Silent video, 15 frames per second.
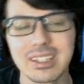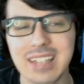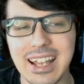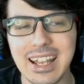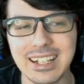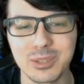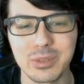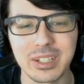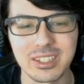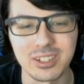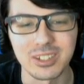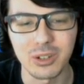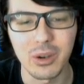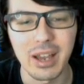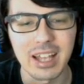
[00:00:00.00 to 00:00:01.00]
next week.
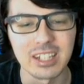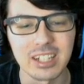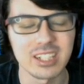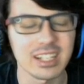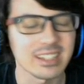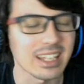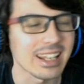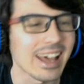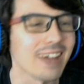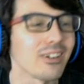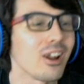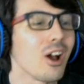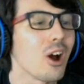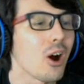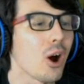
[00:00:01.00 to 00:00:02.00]
So go ahead and check that out.